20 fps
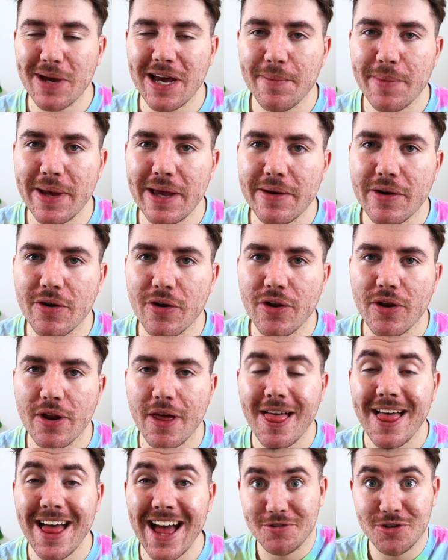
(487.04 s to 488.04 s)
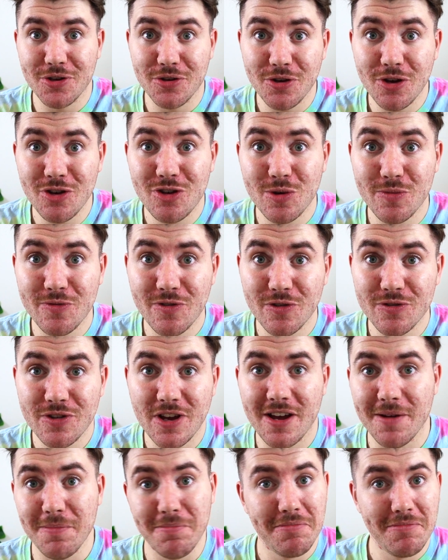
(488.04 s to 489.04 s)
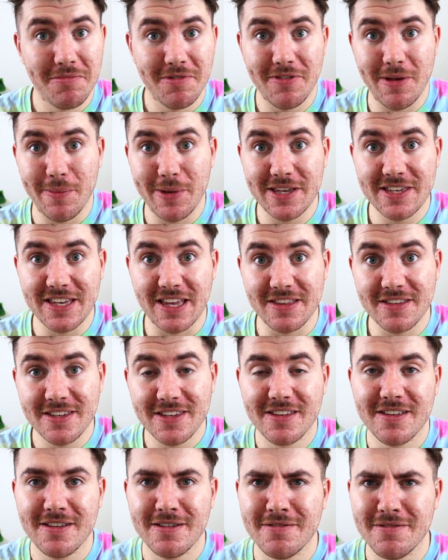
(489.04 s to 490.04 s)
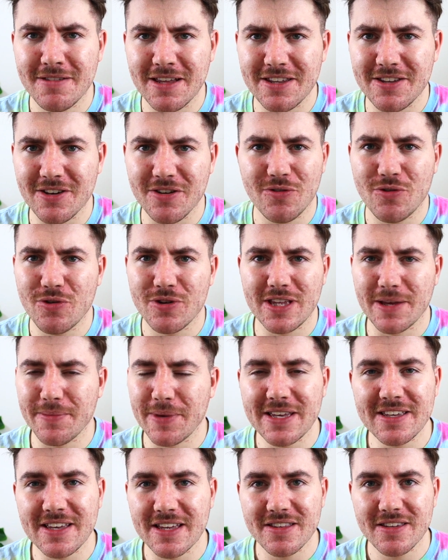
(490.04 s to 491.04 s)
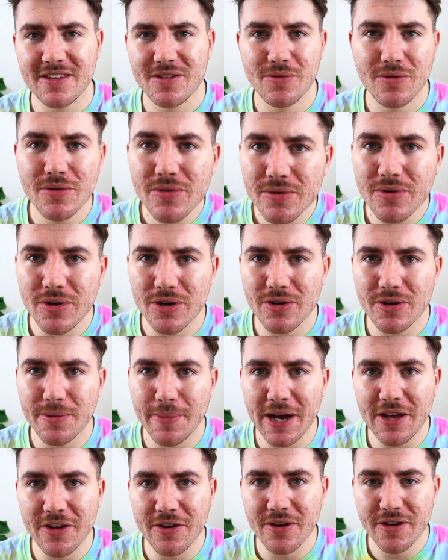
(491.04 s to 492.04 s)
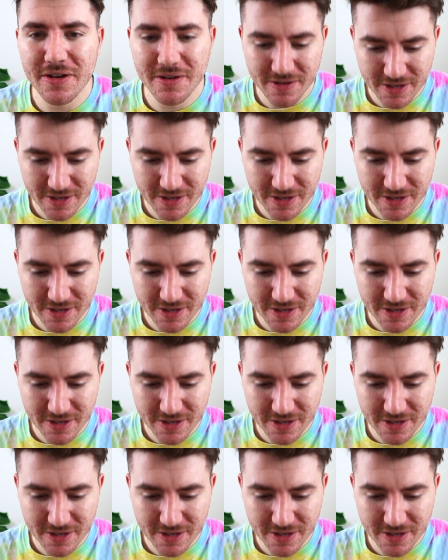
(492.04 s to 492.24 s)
may not do YouTube full time. If that makes sense. Of course that makes sense. What are you on about, Euan?